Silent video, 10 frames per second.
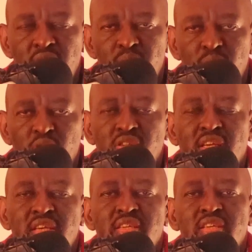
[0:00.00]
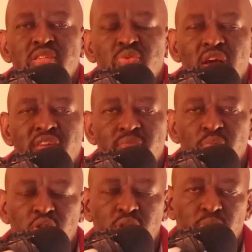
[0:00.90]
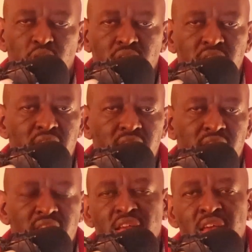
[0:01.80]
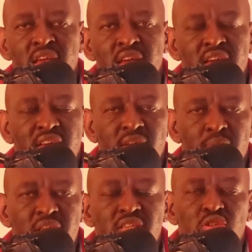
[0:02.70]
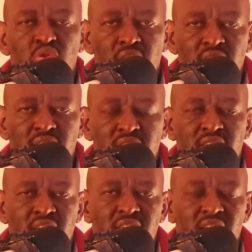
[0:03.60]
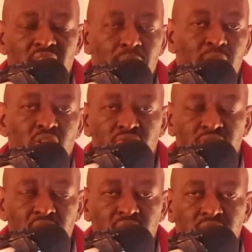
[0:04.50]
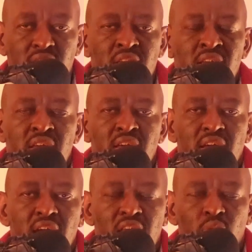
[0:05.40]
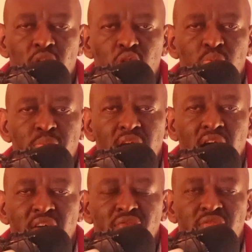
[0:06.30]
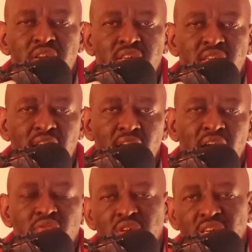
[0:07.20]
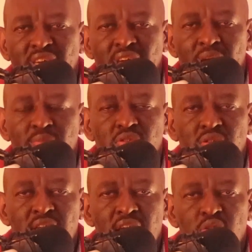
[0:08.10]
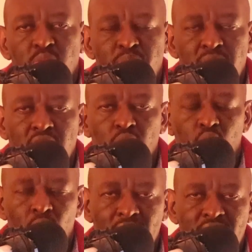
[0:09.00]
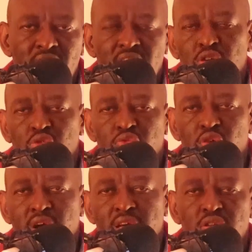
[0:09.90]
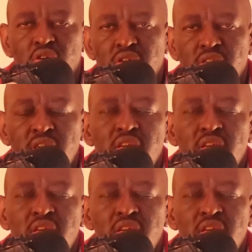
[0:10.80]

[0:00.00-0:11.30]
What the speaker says: in most cases, we have multiple interests. That means you are interested in a number of things. And while you may have a drive when it comes to trying to pick one thing to focus on,